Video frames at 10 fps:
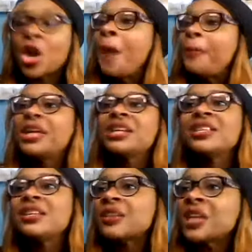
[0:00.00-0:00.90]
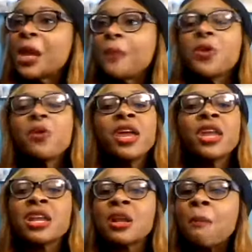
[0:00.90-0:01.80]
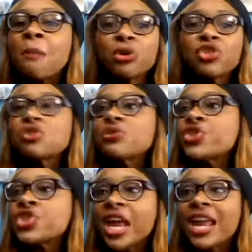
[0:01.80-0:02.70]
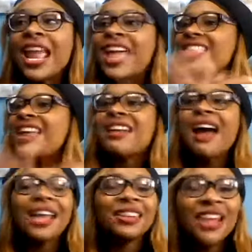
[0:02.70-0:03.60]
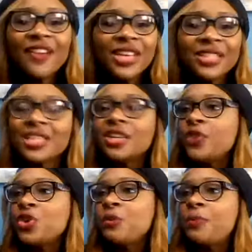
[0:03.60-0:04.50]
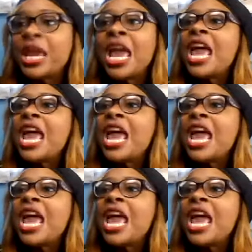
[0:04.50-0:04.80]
Because it'll keep you in an emotional state that God never intended for you to be.